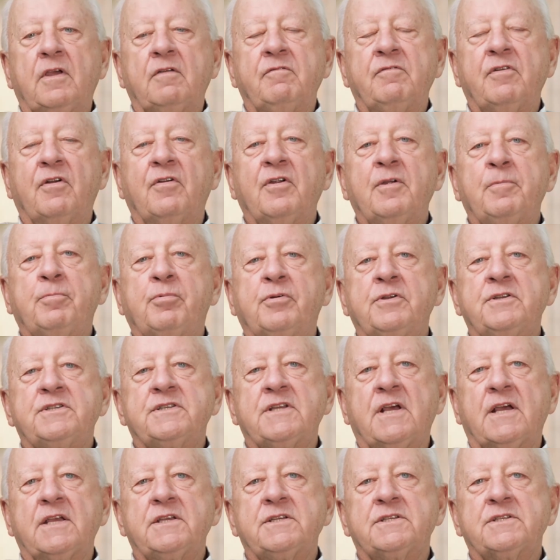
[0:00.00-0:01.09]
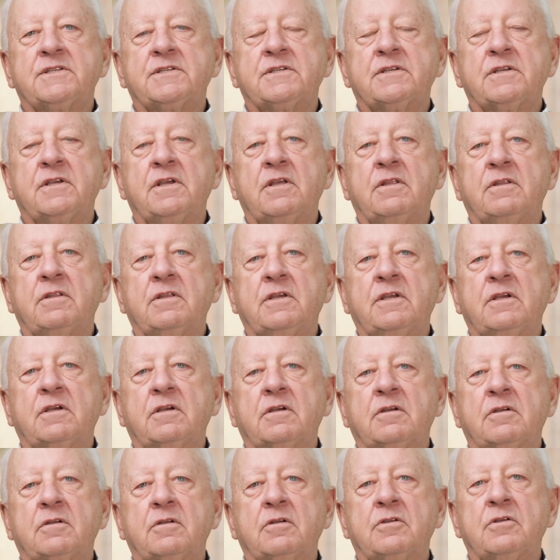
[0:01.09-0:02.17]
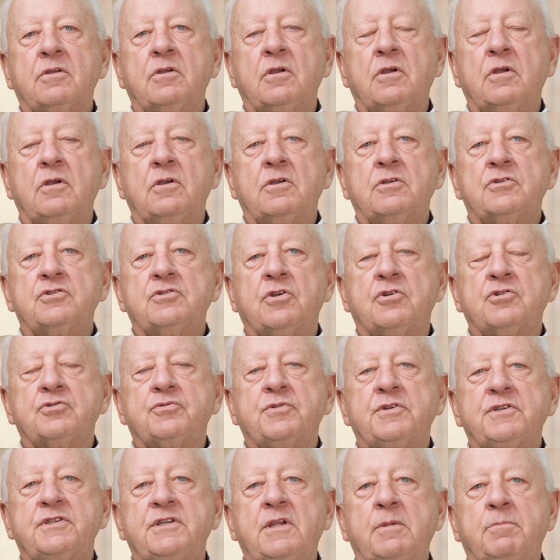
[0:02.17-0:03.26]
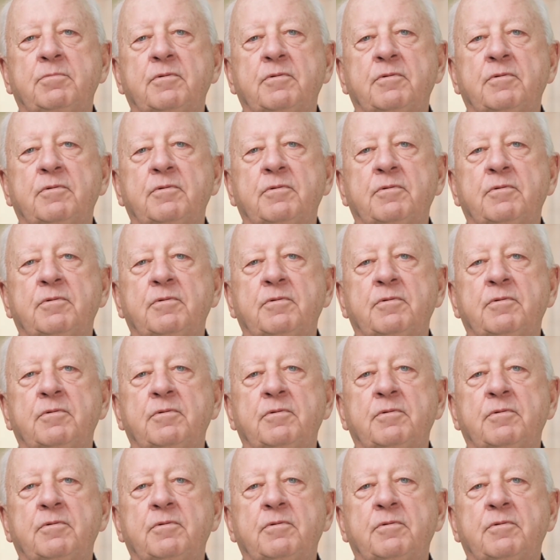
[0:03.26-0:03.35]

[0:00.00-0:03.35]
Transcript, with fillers: and very precise in the uh, surgeries he